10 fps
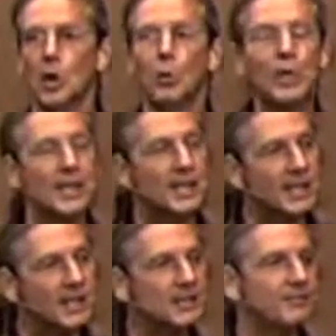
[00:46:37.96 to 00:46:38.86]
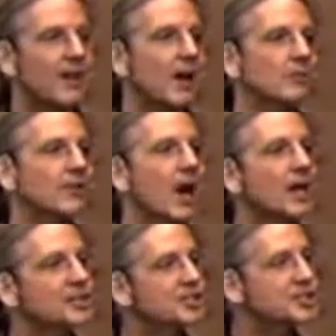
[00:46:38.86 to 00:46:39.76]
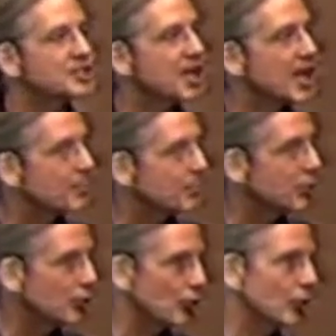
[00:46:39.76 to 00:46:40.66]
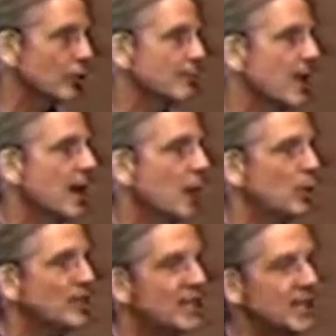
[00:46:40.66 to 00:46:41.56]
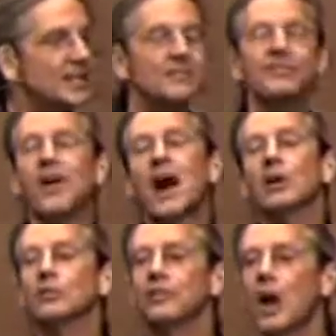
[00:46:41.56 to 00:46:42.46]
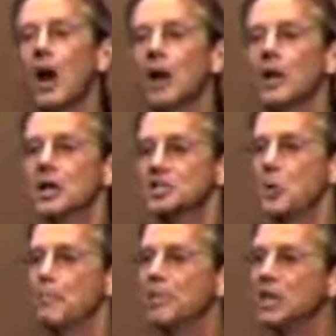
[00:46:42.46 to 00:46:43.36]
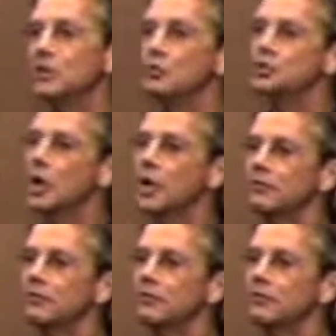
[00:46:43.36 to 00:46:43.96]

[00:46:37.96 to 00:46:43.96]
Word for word: We need the fire of God to stay pure. And we need the fire of God to be those kind of